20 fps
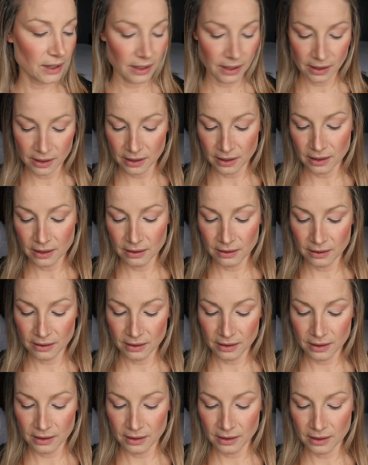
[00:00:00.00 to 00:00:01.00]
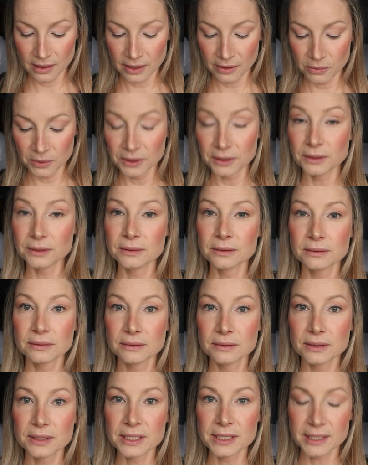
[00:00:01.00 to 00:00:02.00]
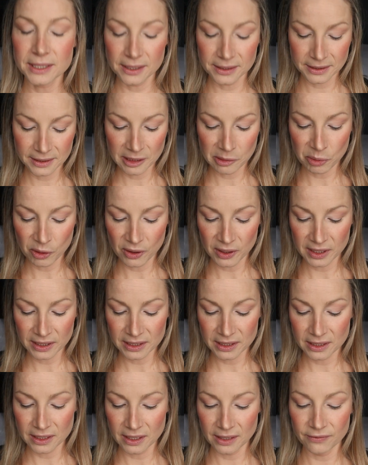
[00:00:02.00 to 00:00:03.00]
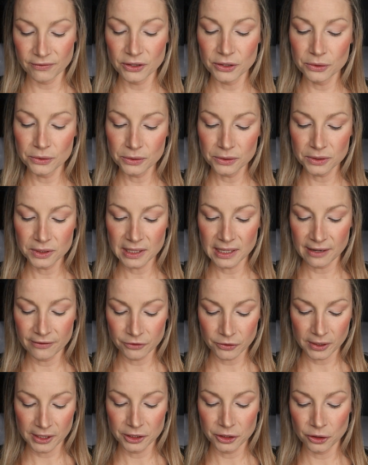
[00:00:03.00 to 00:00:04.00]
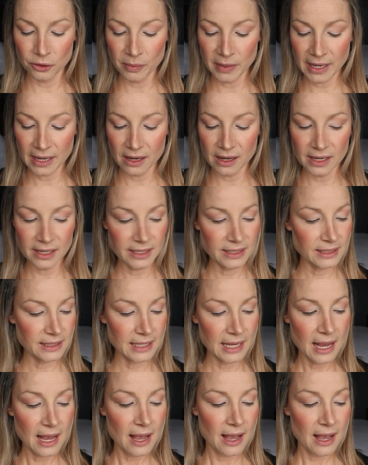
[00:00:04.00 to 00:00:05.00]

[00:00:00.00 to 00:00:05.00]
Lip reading: I will discuss the products that I've used after I do my eyes.